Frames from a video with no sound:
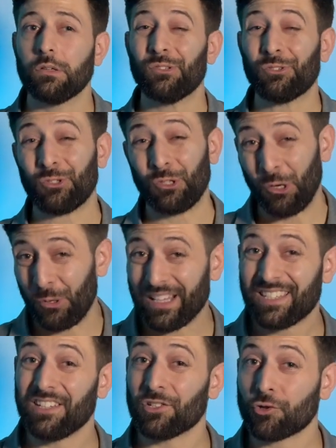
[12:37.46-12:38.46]
so
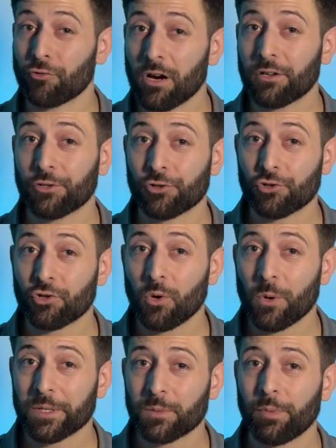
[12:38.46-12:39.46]
it's instructor's
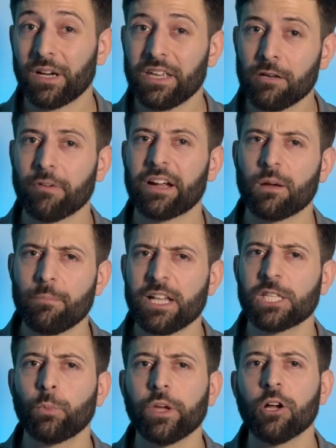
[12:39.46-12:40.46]
choice, but he
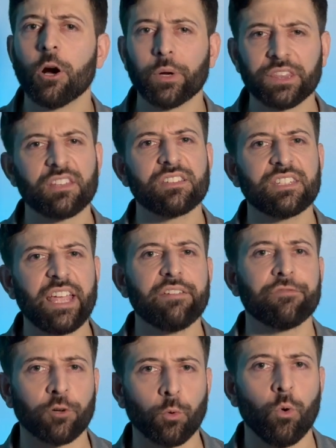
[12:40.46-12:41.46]
recommends we go with the
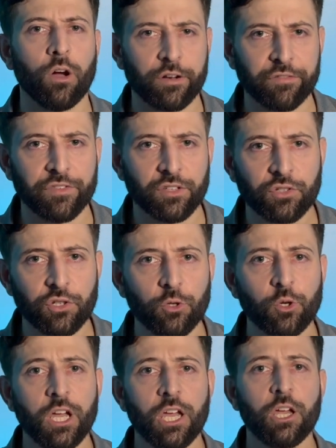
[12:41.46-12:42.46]
safer one of the two,